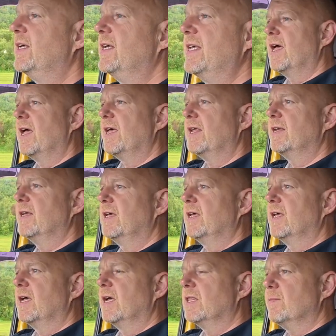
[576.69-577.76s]
then
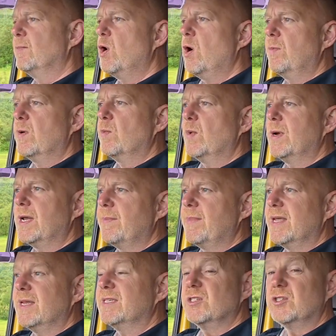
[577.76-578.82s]
at the moment we're
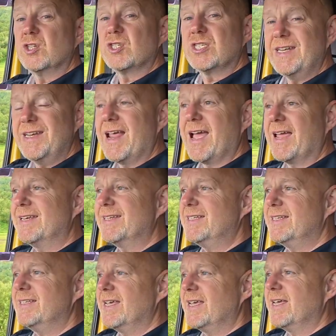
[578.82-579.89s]
limited to just
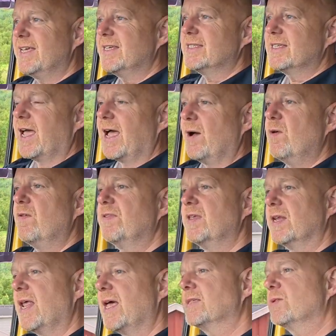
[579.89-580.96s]
90 days out of
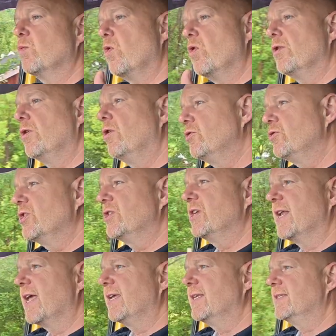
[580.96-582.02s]
the last
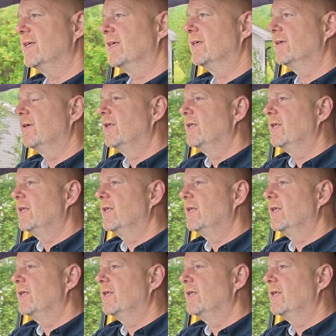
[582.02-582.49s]
180.